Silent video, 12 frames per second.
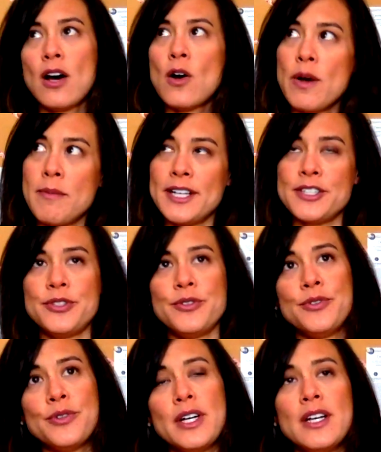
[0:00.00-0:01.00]
Oh, am I
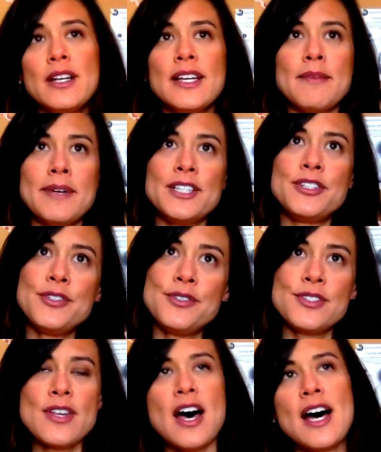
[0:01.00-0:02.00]
too
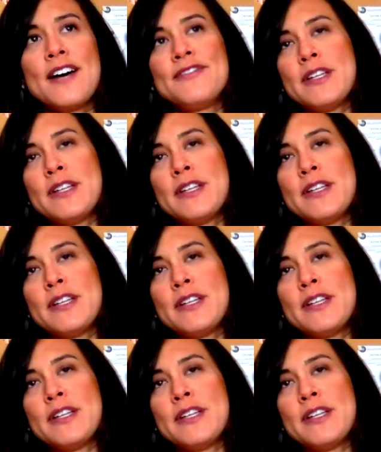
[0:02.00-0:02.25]
soft?